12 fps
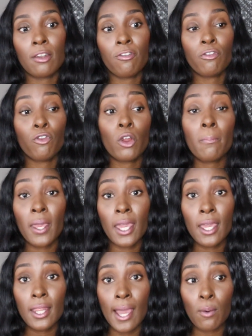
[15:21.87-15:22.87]
For
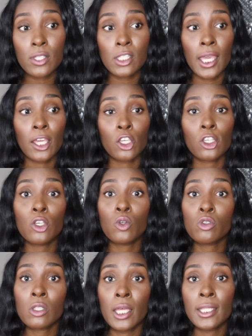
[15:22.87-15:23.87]
me, that was like a
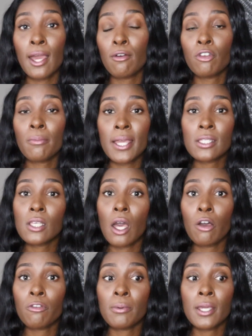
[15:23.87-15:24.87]
huge letdown for
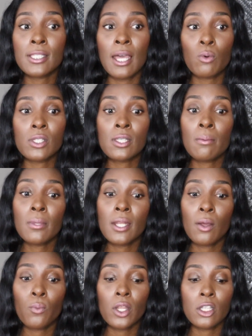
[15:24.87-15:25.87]
myself, because that was
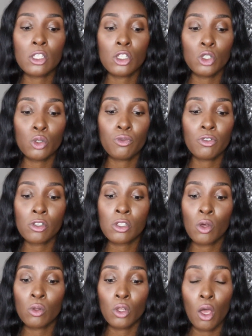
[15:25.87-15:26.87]
something I wanted to do for
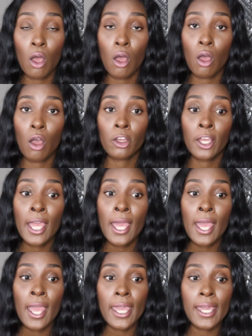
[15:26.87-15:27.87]
so long,
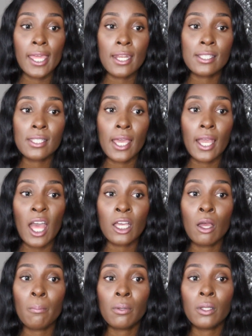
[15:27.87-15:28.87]
and it's like I
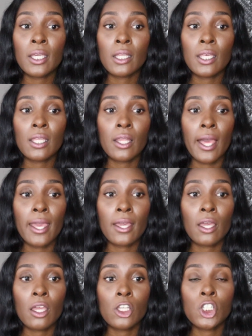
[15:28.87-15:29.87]
completely
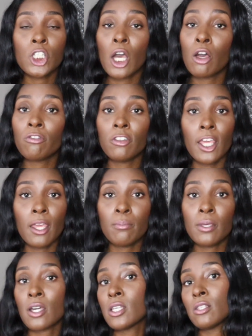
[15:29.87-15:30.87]
like shelved
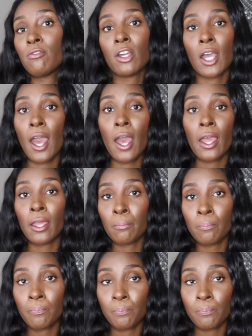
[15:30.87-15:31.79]
it because of a guy.